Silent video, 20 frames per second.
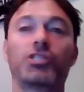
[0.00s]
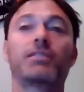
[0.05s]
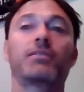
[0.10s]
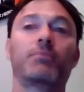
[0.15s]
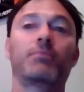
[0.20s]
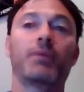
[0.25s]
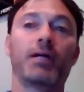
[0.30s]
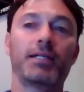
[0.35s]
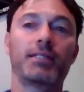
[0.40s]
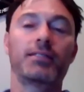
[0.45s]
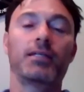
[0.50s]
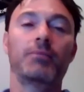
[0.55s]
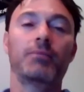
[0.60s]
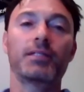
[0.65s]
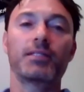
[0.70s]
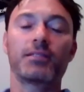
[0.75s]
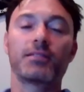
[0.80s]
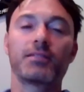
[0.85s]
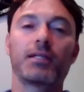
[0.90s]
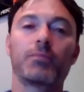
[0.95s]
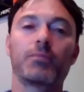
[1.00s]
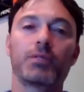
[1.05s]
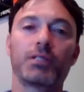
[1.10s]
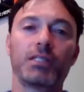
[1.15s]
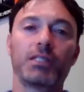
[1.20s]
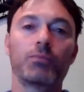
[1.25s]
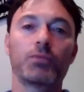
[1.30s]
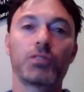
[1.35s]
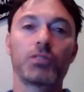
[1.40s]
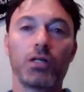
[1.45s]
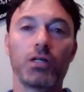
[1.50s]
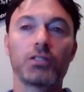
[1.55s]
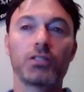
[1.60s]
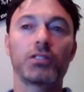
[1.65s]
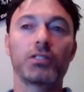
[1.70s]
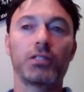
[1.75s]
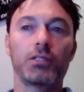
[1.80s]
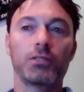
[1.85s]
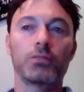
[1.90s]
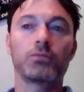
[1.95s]
which isn't my team, it's a separate team, was
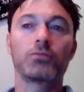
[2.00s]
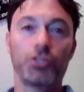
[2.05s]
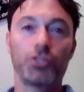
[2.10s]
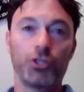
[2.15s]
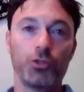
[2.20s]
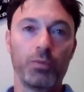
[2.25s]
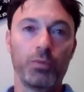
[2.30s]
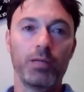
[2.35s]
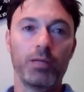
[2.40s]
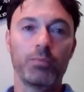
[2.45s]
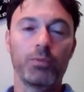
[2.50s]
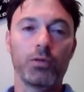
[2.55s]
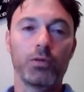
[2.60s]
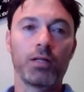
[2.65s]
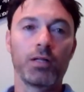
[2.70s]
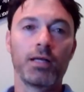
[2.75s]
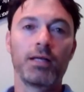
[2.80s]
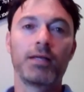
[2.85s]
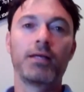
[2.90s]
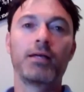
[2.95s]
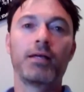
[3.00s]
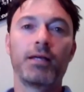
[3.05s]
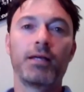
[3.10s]
also 2 people.